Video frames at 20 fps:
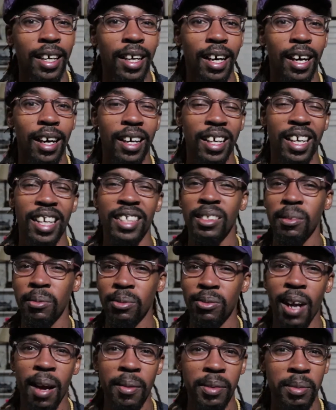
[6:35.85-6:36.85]
And
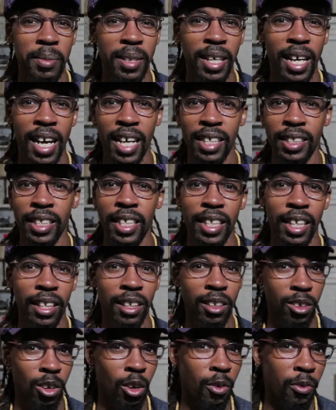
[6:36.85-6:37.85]
subscribe to me, guys. Hit that
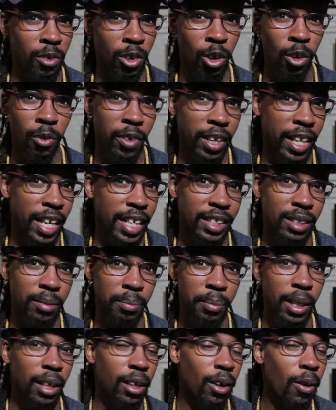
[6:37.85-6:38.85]
little notification
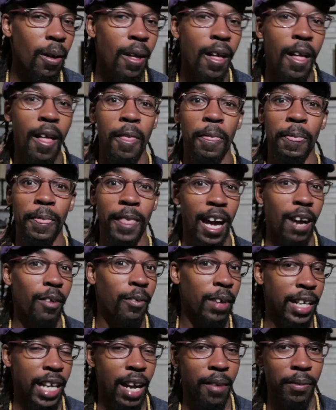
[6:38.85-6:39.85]
bell. That
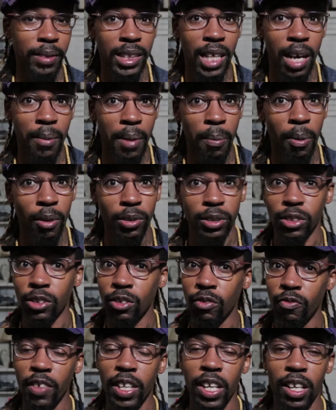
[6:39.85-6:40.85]
way, every time I post a
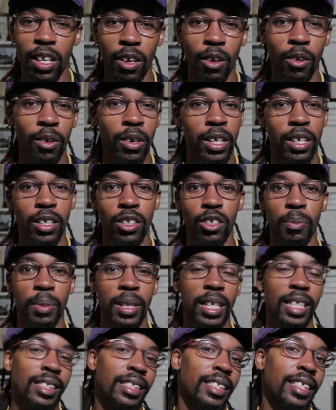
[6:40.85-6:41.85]
new video, you'll
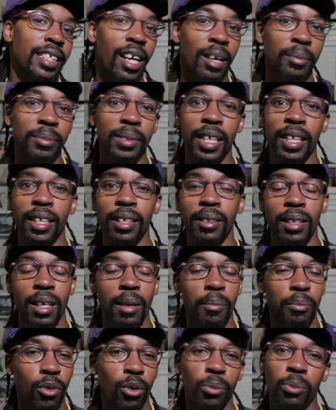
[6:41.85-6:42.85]
be instantly updated,
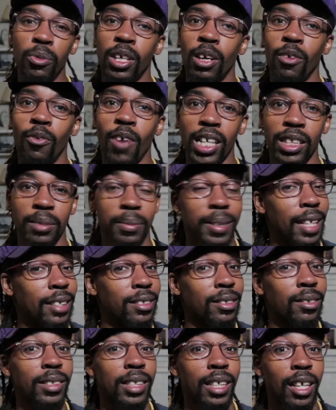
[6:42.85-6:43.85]
and boom, you can watch me as
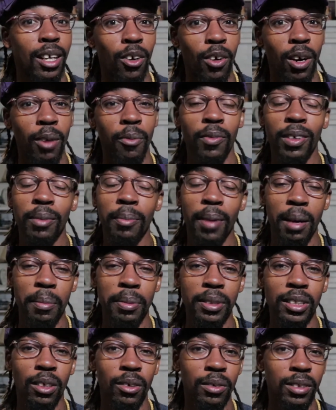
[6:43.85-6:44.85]
soon as I go up with my
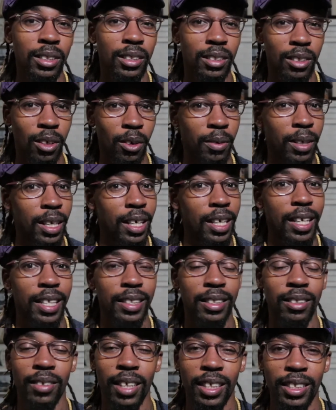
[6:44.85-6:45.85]
episodes. So,
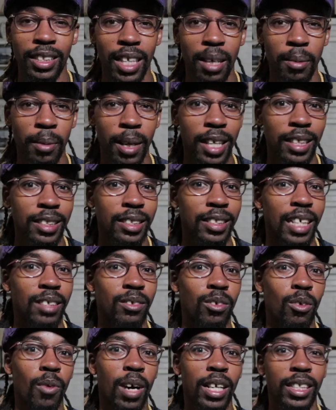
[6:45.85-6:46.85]
until next time, guys, thanks
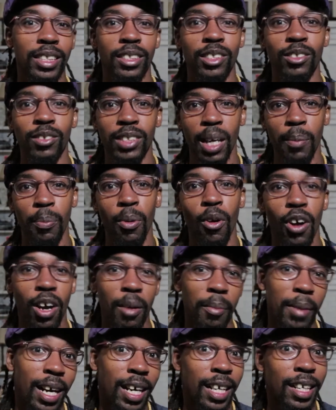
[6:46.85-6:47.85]
for watching Use That
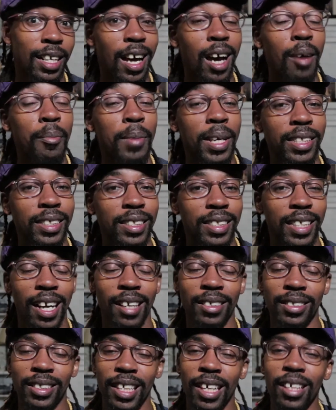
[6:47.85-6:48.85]
Pokémon. I'm Ace the
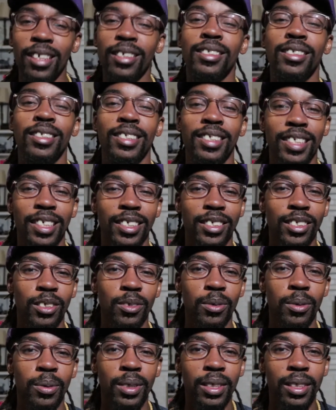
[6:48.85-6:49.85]
Outsider. See you
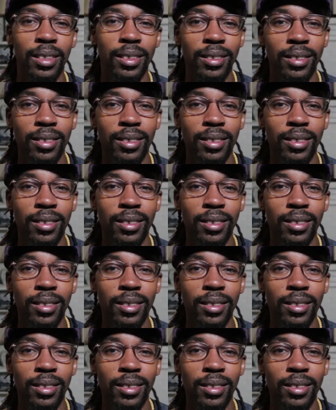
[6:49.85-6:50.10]
soon.